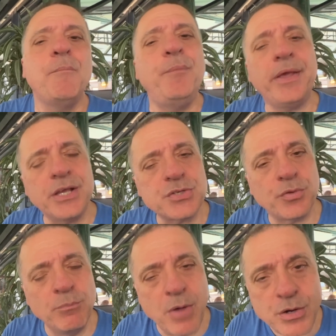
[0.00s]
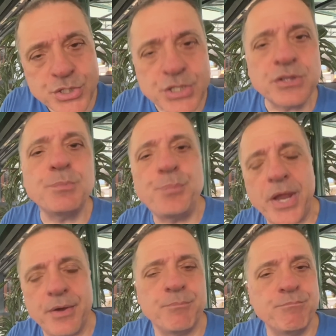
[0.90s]
Because for most of
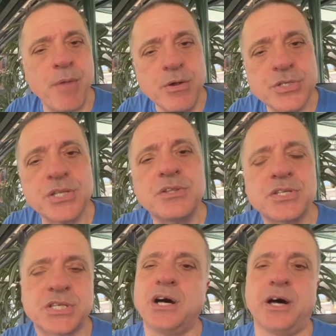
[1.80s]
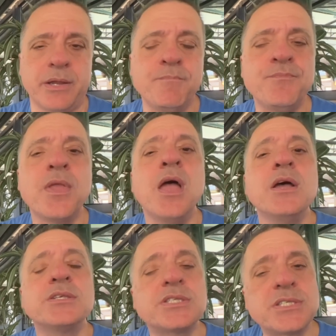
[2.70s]
the time
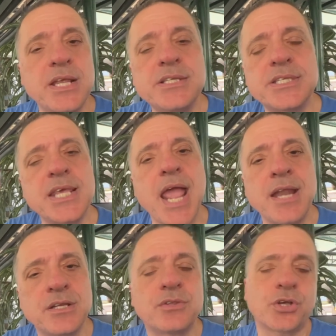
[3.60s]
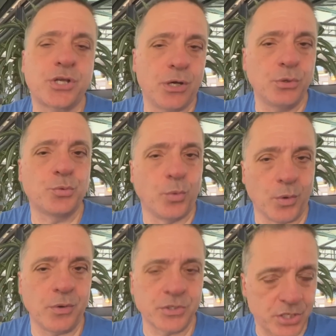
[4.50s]
since the end of the Cold
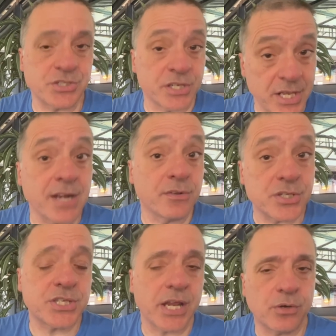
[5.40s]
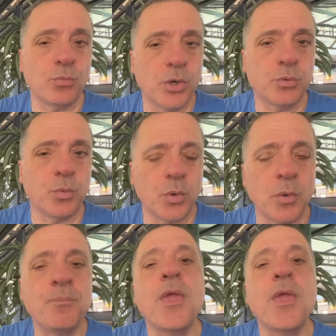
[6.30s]
War, since the end of the Second World War,